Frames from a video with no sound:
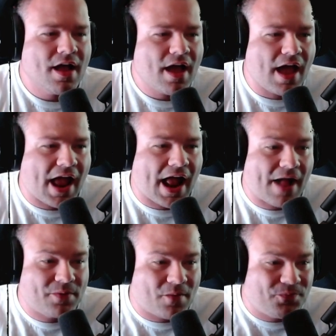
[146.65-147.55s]

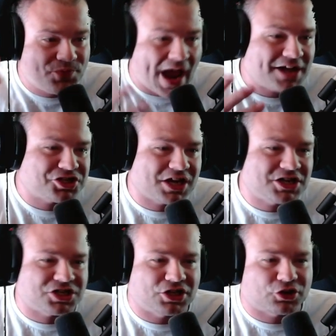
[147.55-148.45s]
and that should
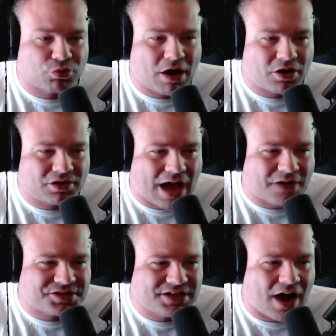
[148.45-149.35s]
get you the
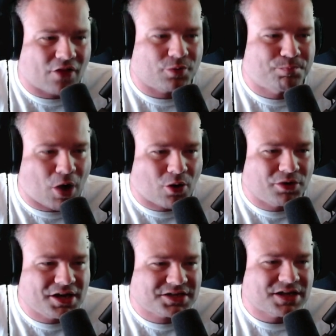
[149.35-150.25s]
$300,000
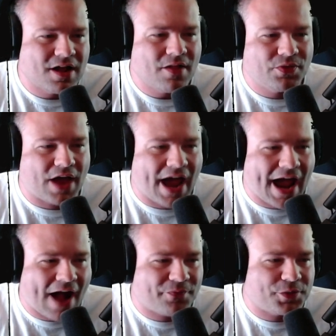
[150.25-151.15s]
bonus, the
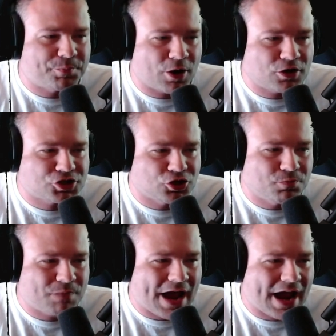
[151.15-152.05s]
hat, the
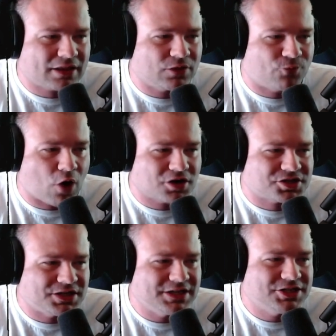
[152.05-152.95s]
parachute bag, the
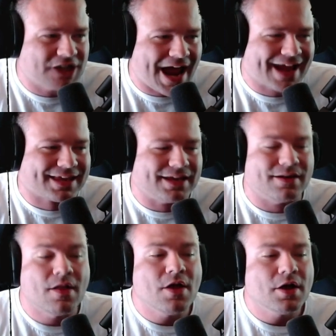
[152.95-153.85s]
varsity
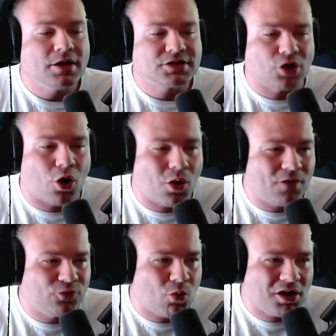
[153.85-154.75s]
jacket. So
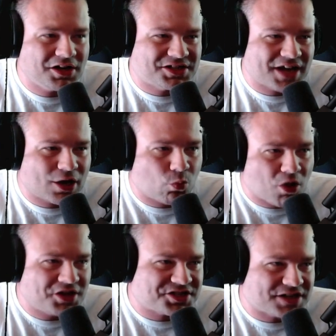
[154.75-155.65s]
if you want to take it
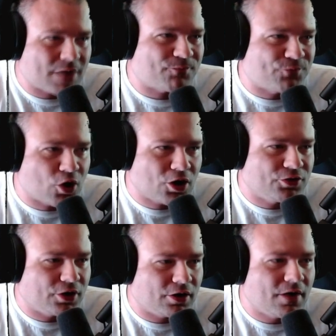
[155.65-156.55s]
one step
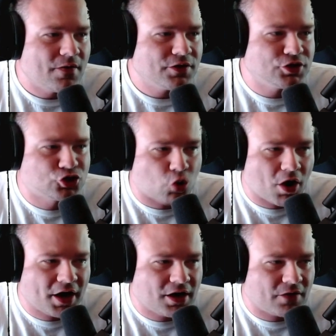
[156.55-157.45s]
further,
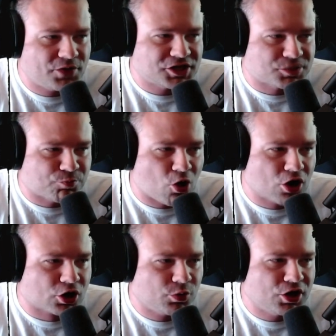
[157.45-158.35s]
join the
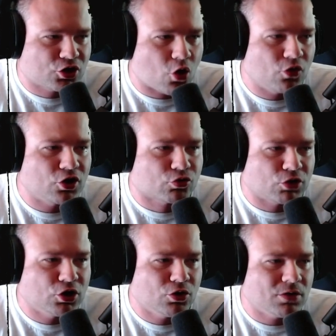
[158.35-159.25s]
Sprunk or Ecola
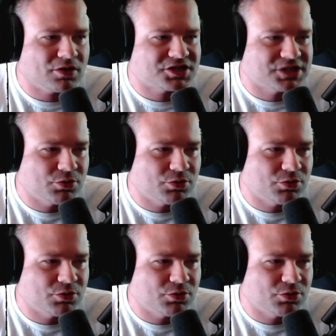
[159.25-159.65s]
crew. Let's see what